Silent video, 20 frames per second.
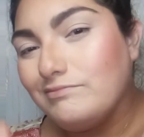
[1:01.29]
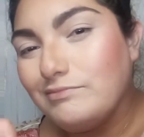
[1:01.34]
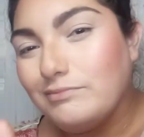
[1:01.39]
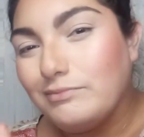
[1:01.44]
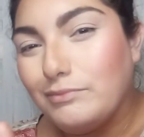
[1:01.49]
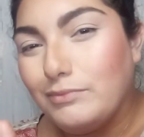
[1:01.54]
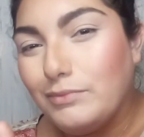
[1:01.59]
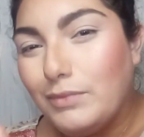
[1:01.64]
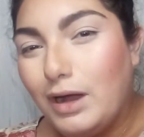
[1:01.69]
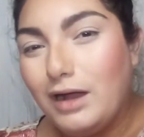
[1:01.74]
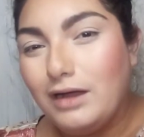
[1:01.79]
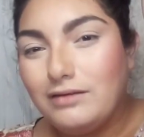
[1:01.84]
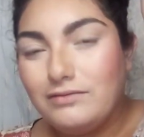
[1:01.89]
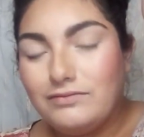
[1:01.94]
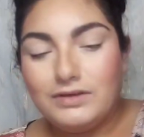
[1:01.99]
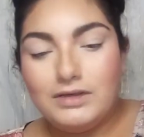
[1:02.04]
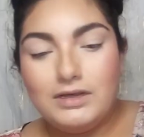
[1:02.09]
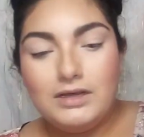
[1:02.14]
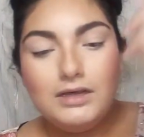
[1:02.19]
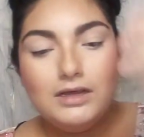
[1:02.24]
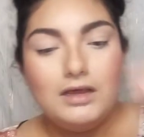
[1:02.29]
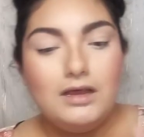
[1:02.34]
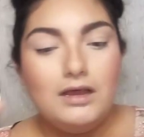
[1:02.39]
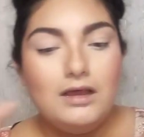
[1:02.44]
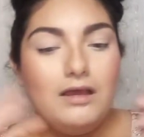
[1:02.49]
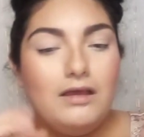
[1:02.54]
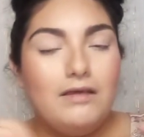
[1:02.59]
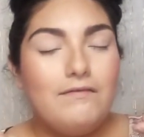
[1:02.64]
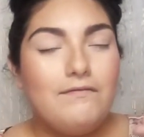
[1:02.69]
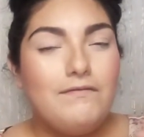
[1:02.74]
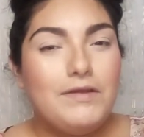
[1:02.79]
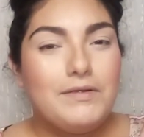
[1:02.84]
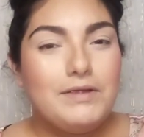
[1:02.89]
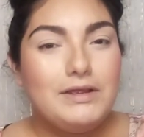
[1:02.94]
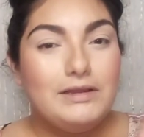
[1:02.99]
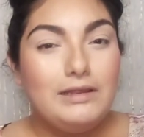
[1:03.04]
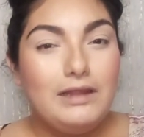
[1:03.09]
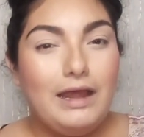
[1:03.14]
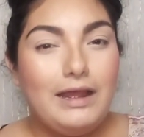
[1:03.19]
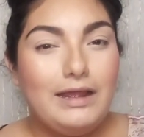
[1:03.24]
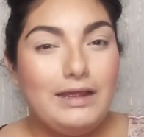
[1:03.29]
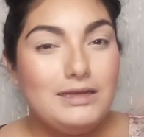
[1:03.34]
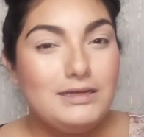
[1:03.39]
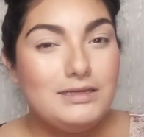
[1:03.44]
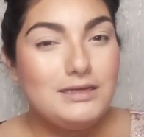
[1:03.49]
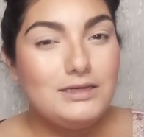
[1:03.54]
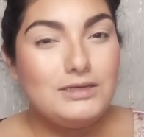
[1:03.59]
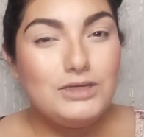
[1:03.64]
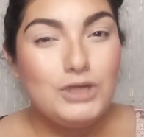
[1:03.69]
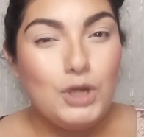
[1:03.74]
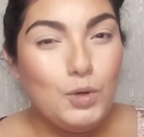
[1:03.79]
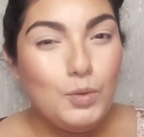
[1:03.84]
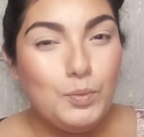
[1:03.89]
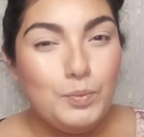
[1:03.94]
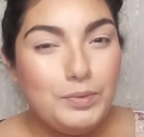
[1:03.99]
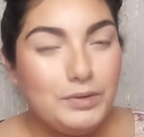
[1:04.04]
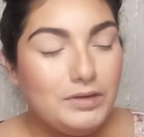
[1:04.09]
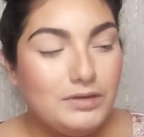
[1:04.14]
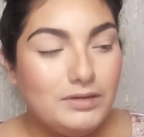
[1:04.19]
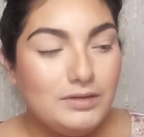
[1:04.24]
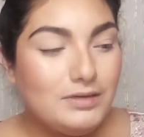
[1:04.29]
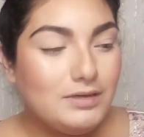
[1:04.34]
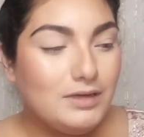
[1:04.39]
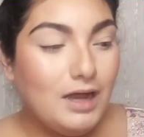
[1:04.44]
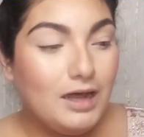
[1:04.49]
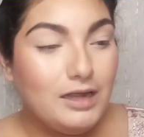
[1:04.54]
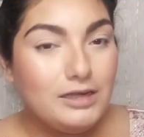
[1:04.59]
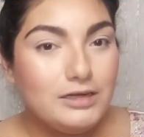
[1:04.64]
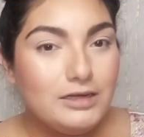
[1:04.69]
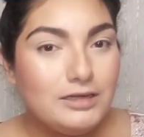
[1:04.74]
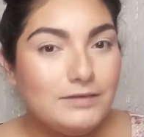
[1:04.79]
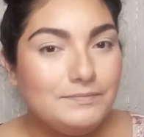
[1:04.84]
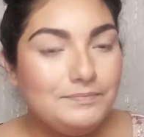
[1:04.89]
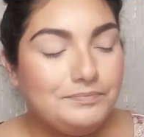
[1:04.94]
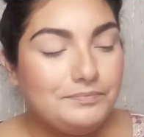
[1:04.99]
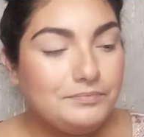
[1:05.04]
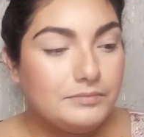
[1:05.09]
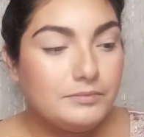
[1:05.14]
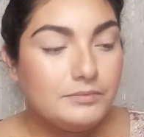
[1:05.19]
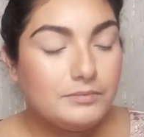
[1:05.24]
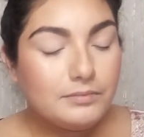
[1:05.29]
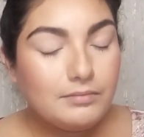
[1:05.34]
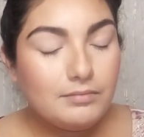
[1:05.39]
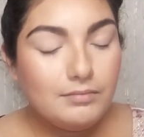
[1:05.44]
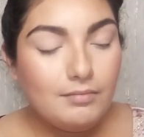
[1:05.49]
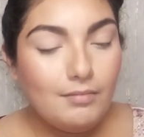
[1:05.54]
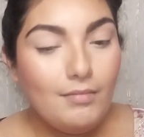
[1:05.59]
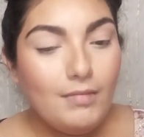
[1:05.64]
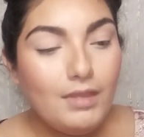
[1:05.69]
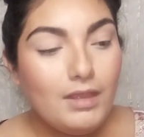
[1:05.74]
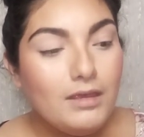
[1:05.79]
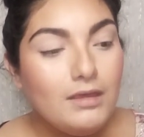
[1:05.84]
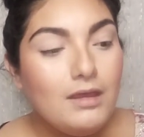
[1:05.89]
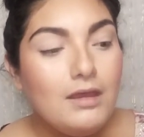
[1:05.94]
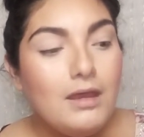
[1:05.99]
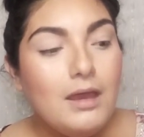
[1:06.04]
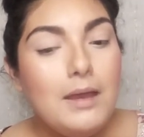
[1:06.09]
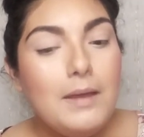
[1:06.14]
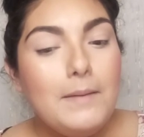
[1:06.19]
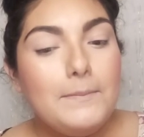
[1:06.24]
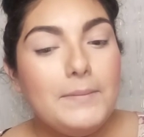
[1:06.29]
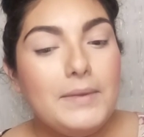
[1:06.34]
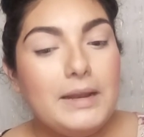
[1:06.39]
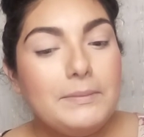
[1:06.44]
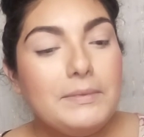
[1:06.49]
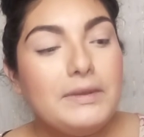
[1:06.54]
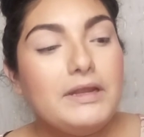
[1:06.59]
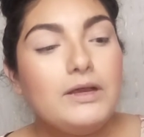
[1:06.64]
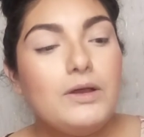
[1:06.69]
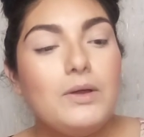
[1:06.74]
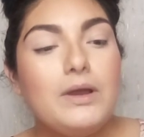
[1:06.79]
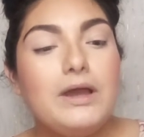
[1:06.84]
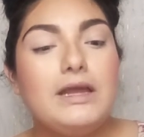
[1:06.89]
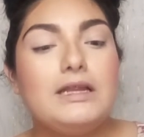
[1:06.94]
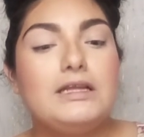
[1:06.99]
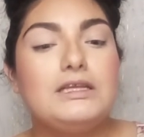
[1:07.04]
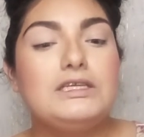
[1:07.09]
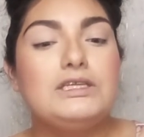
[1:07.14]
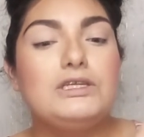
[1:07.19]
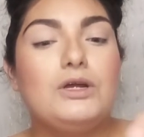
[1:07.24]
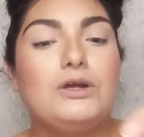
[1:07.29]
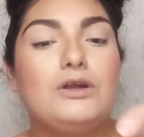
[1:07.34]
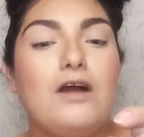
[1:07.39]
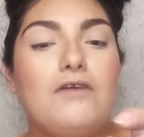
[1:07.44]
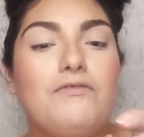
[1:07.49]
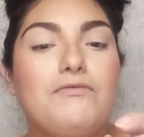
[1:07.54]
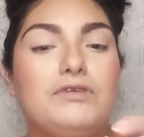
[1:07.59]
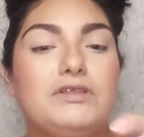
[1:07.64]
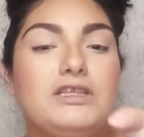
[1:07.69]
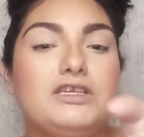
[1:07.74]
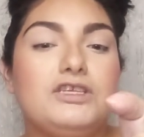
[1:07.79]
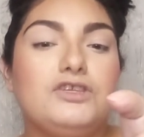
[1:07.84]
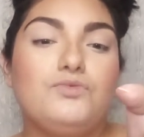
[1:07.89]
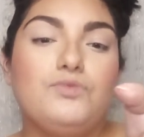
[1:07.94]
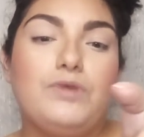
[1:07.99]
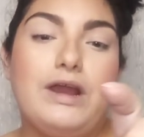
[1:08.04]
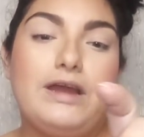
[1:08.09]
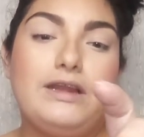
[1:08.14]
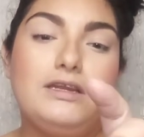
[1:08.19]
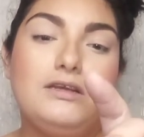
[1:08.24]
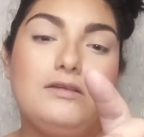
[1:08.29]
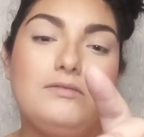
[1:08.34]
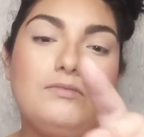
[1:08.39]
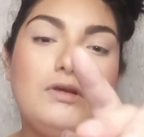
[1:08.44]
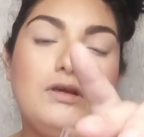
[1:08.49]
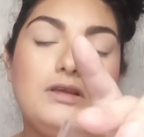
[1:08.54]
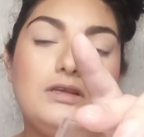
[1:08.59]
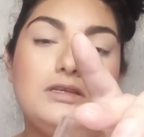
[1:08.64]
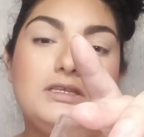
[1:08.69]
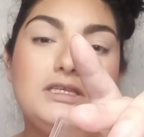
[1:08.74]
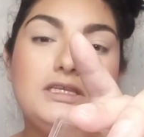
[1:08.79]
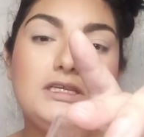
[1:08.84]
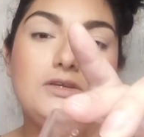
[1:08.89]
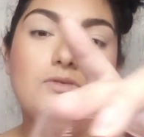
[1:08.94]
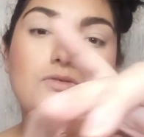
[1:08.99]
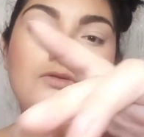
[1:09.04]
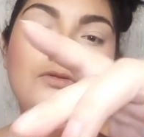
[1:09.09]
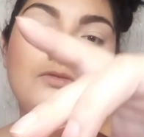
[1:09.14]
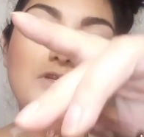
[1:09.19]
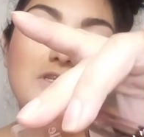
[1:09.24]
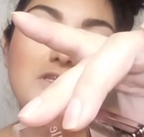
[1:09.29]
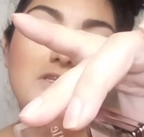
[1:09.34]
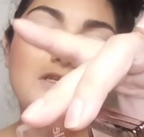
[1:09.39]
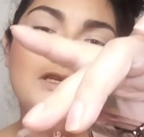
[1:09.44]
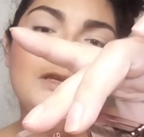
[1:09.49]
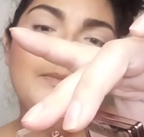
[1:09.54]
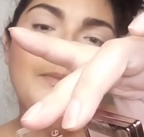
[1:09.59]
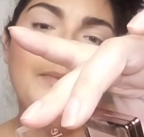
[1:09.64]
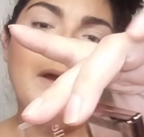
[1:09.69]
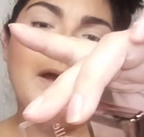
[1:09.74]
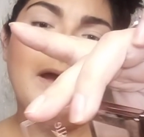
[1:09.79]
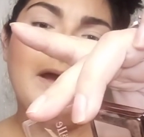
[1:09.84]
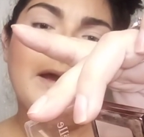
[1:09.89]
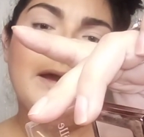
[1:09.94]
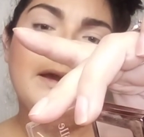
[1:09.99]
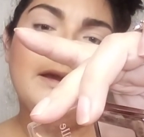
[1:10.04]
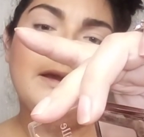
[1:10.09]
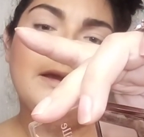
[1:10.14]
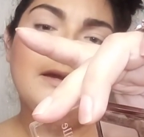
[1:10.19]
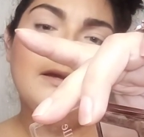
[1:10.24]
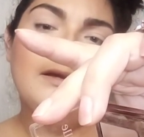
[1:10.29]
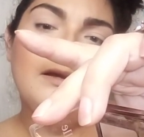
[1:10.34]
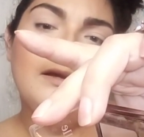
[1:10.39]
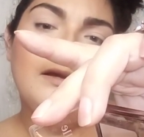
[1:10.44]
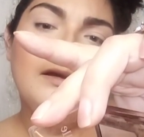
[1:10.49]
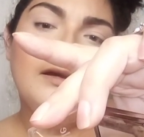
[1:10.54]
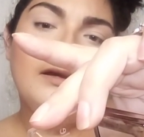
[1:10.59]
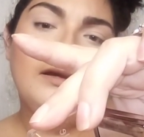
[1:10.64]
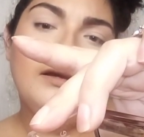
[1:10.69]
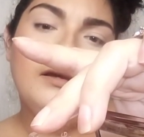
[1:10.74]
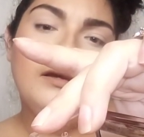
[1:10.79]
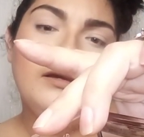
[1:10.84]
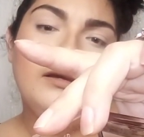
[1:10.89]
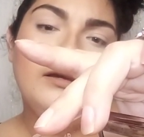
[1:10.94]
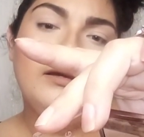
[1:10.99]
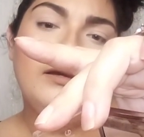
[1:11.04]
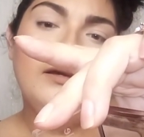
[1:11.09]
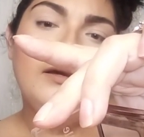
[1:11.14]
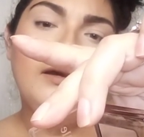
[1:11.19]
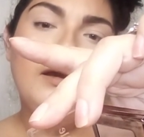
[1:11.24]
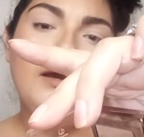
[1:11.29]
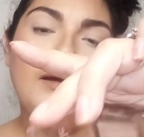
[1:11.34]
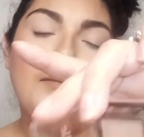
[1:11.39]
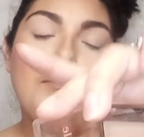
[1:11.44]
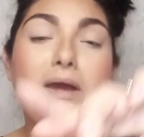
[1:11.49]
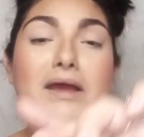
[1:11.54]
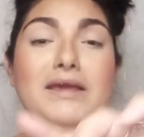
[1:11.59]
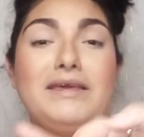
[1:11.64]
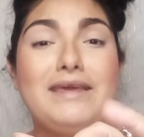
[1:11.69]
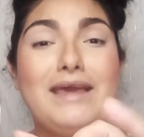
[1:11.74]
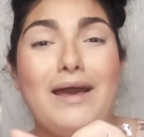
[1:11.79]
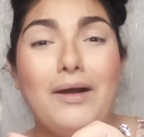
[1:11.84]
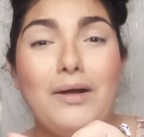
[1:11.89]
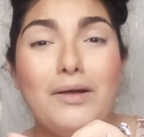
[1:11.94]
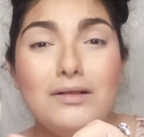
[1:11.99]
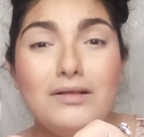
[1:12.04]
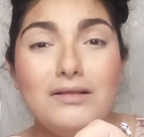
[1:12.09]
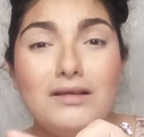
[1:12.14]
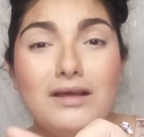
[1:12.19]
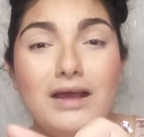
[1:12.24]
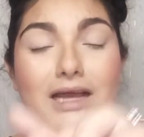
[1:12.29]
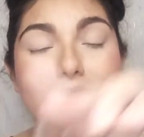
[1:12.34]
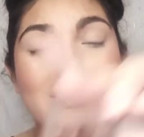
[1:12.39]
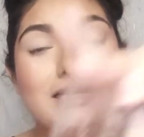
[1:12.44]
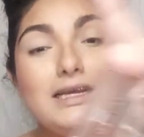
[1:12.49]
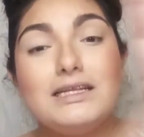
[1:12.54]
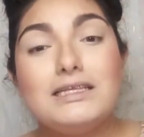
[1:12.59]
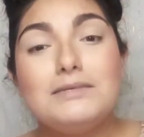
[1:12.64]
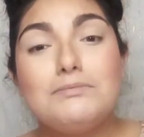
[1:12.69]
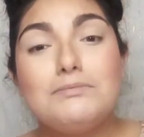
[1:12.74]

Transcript: mauve, very light taupe color. But I'm going to go ahead and start off with this random single. This is by Mayelle. I think it's